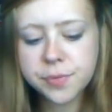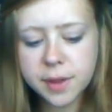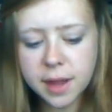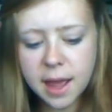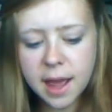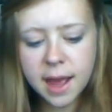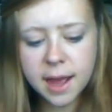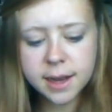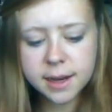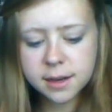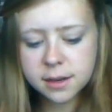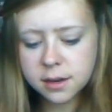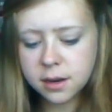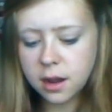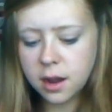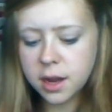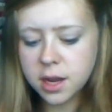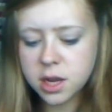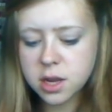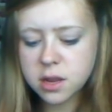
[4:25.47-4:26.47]
and
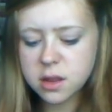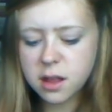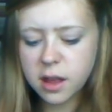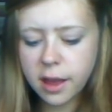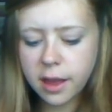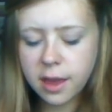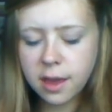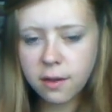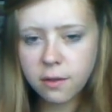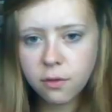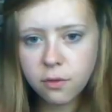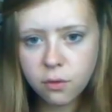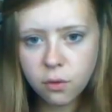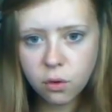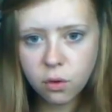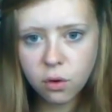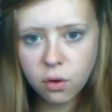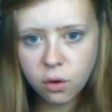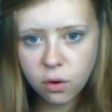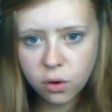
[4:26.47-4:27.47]
I just like it
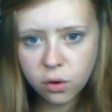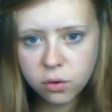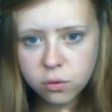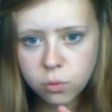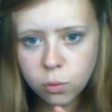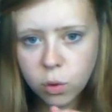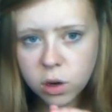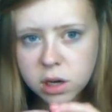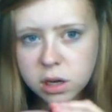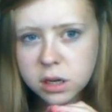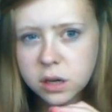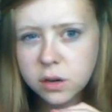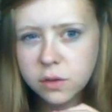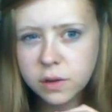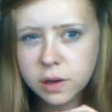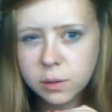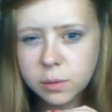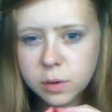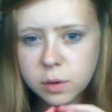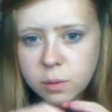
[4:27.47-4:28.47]
for when I don't
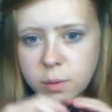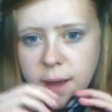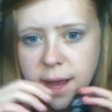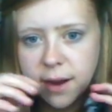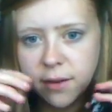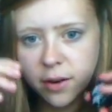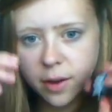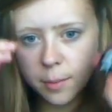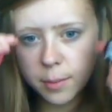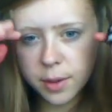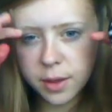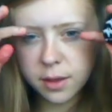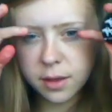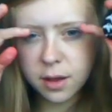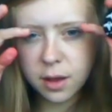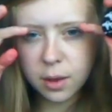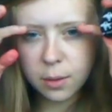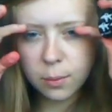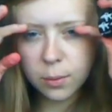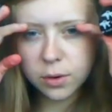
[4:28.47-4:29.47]
really want to wear it, but
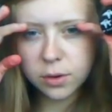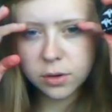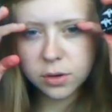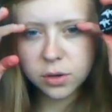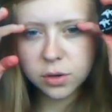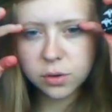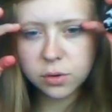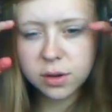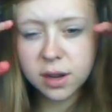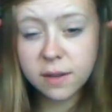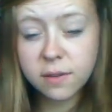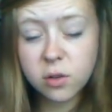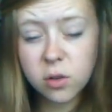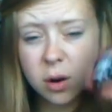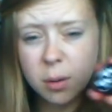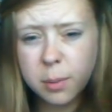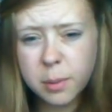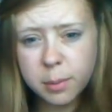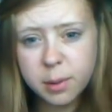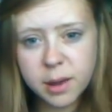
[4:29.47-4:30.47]
I want to cover
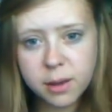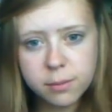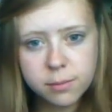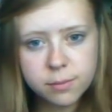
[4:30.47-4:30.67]
up a bit.